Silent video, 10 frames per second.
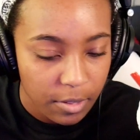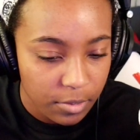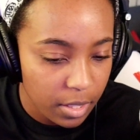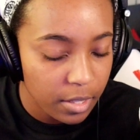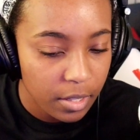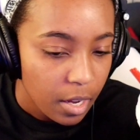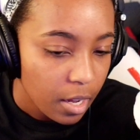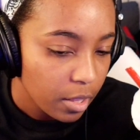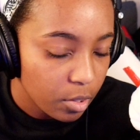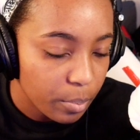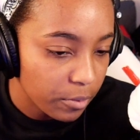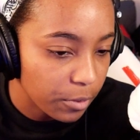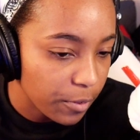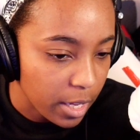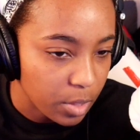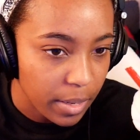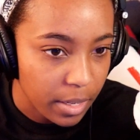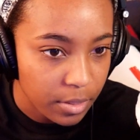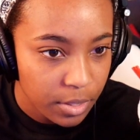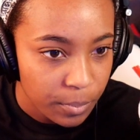Gives like a little bit of a fast
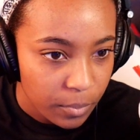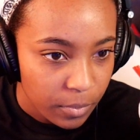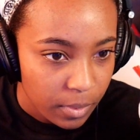pace.